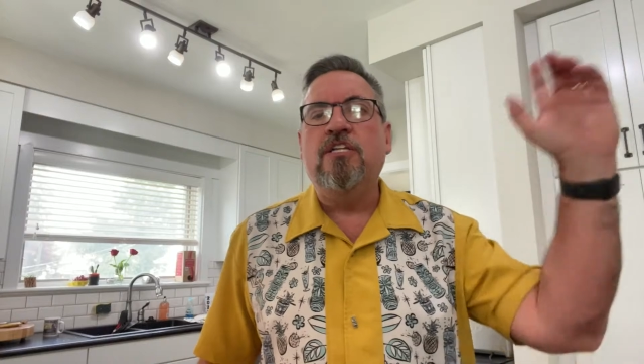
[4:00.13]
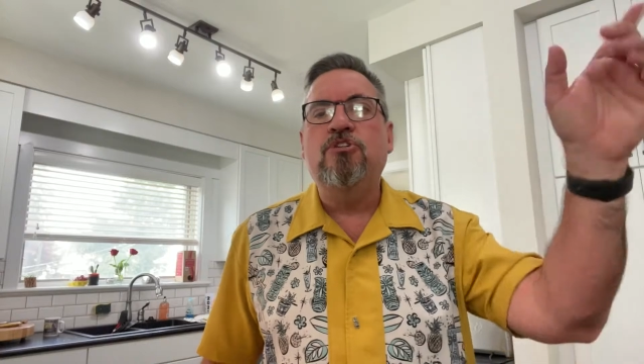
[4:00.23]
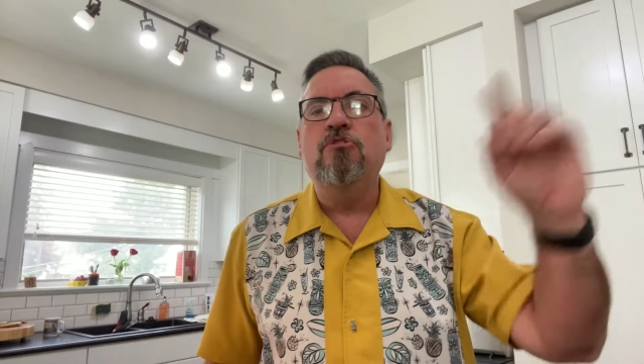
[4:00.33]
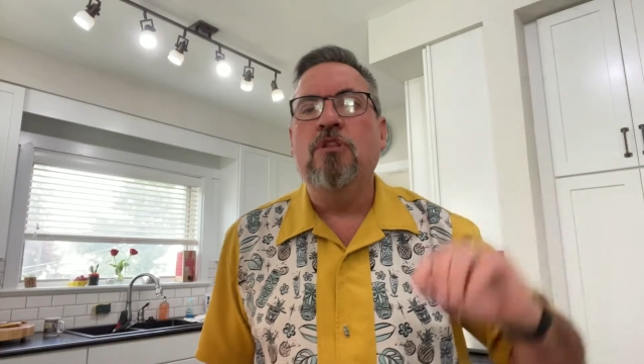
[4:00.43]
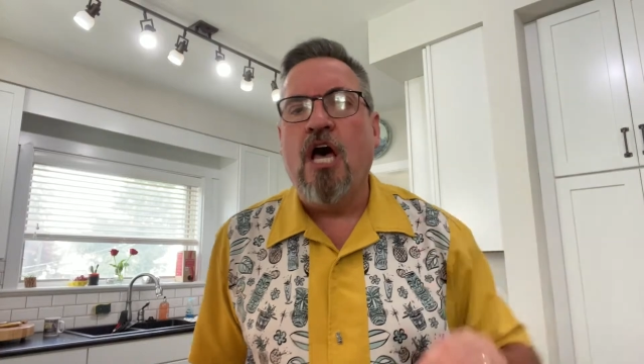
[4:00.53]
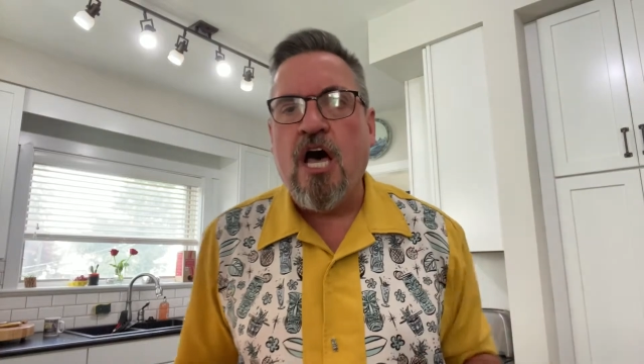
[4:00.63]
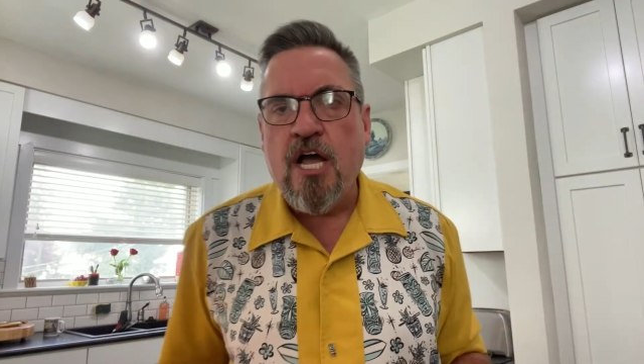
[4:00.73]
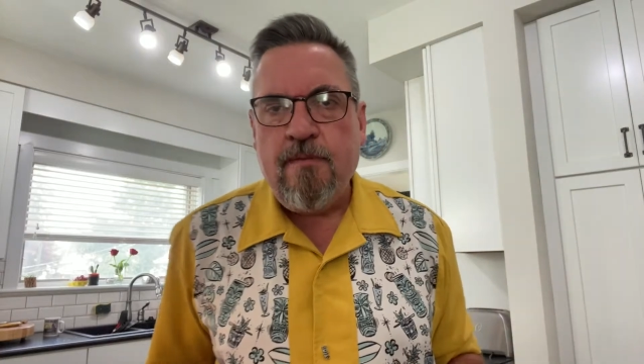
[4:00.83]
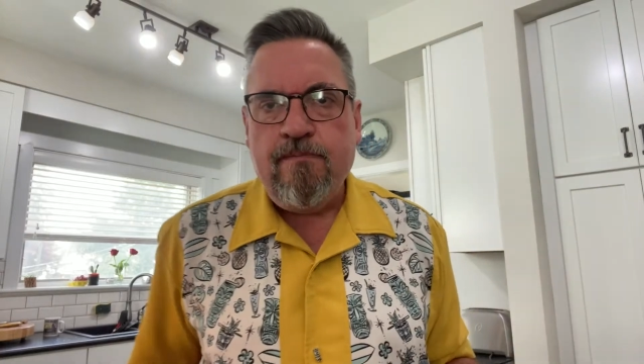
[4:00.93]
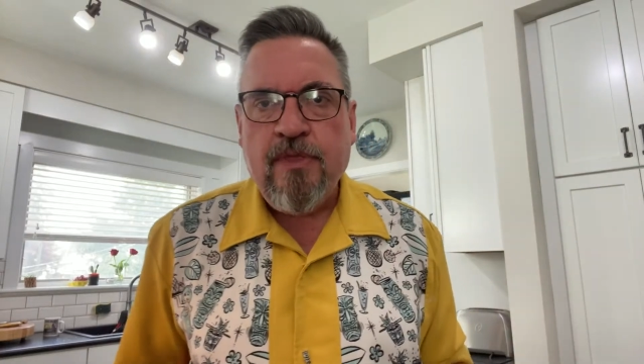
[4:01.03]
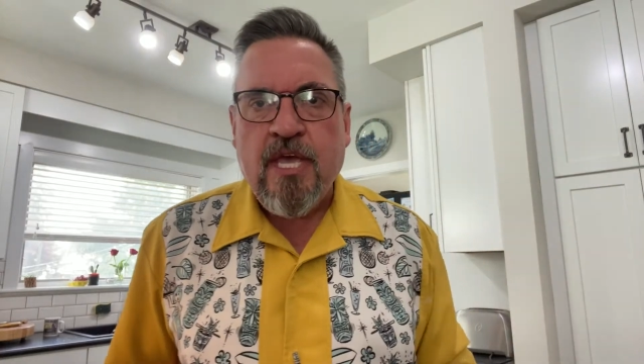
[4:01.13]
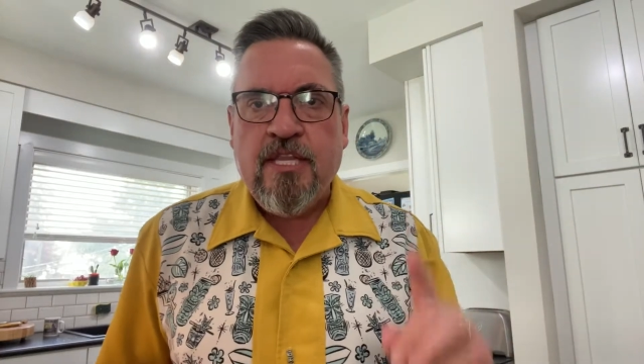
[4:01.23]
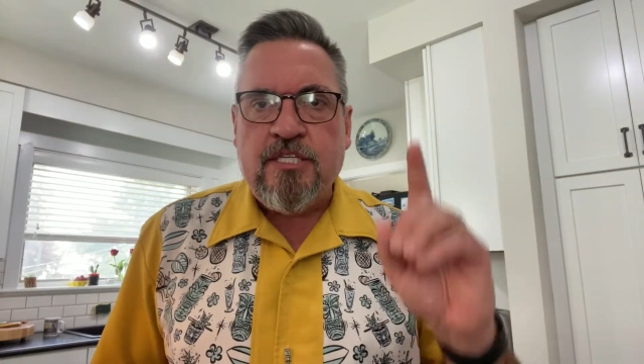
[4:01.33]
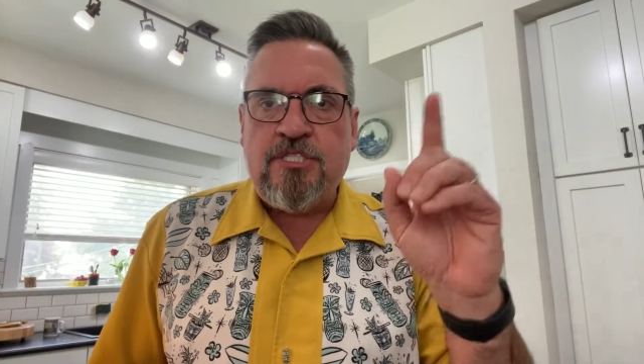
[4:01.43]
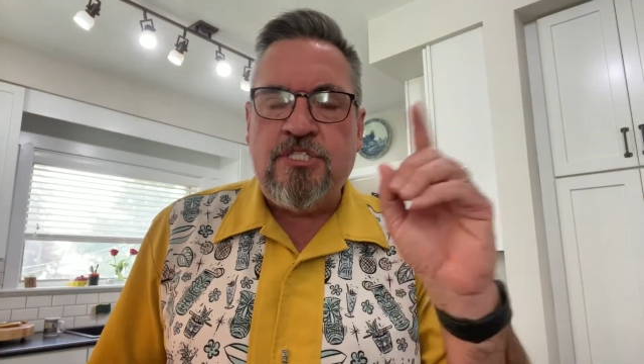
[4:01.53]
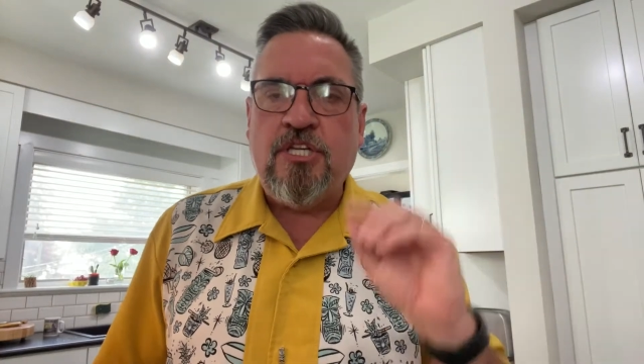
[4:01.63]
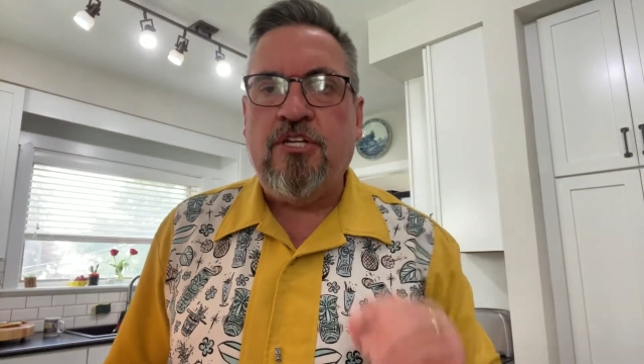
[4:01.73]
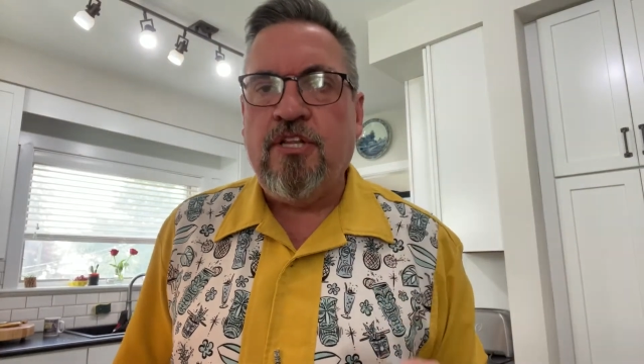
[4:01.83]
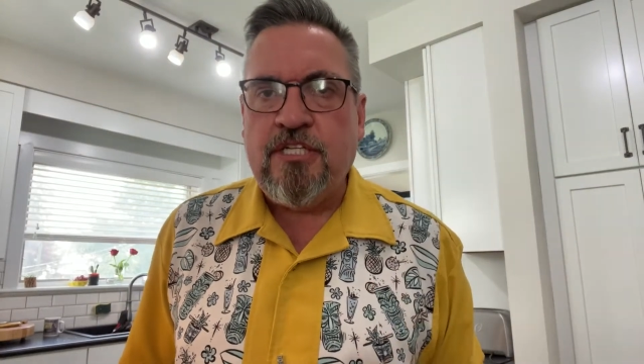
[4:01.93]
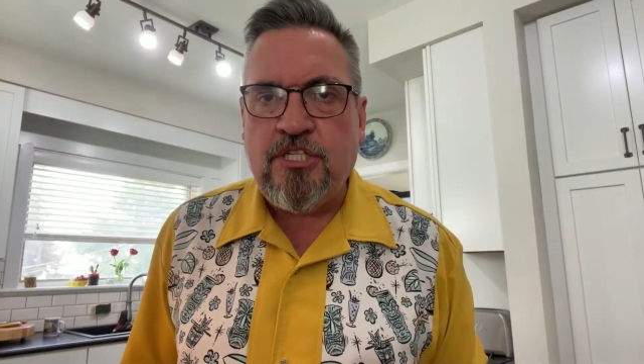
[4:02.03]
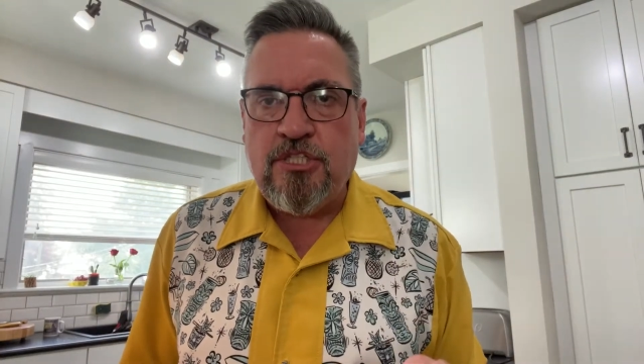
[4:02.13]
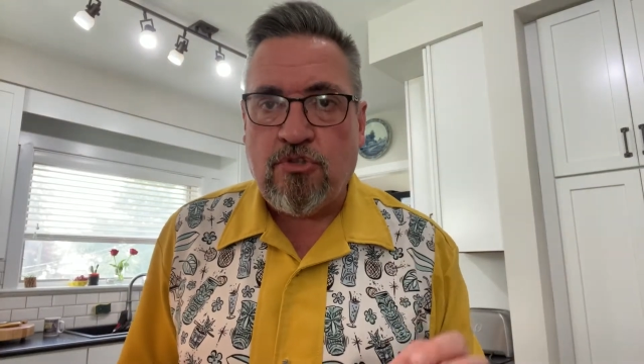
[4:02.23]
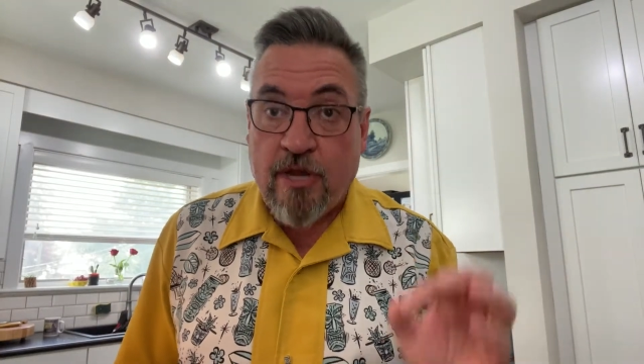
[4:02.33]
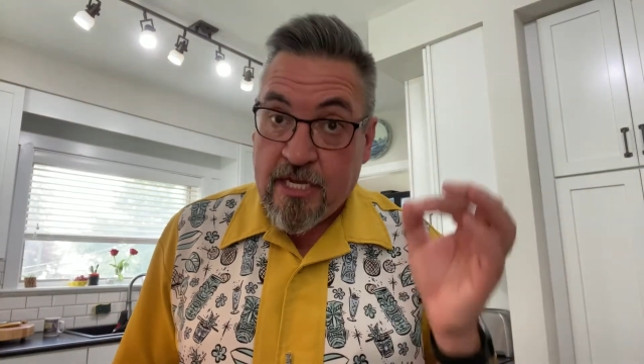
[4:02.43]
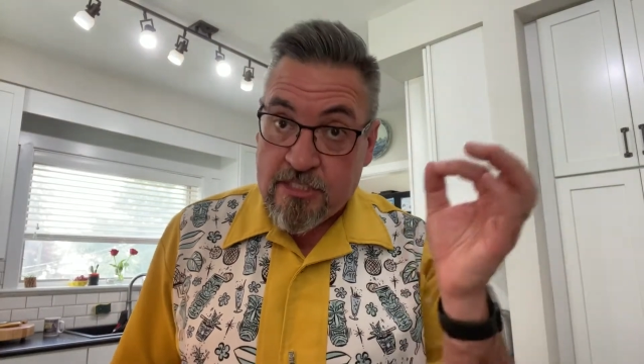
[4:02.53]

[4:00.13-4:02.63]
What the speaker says: too long. This is a delicious drink.